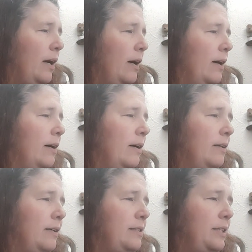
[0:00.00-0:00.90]

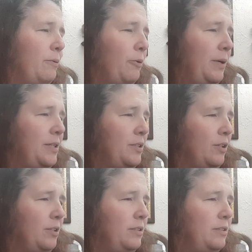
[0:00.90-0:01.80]
Let's see, where do I
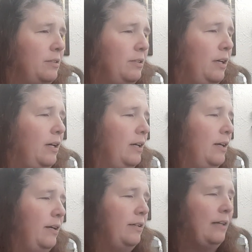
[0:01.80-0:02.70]
start?
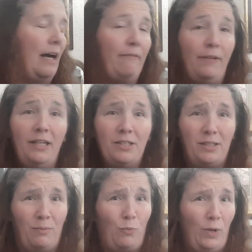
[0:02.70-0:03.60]
I finished
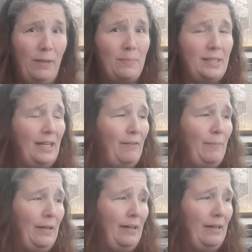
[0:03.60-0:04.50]
some whips that have
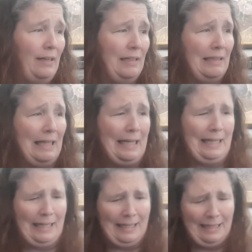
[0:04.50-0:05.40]
been like
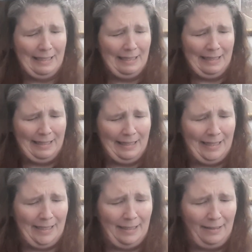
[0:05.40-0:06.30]

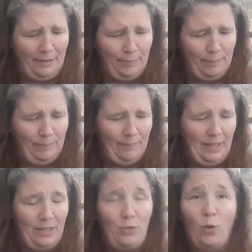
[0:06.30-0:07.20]
in
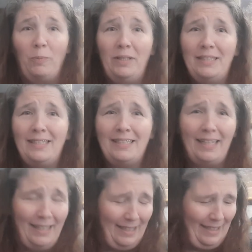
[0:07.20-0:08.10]

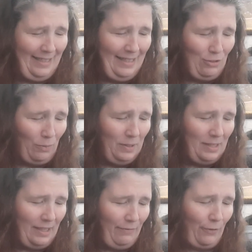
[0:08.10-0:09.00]

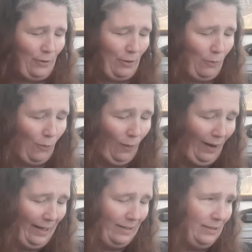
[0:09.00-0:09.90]
dormancy for a
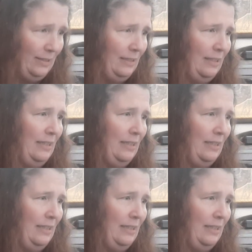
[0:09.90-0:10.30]
while.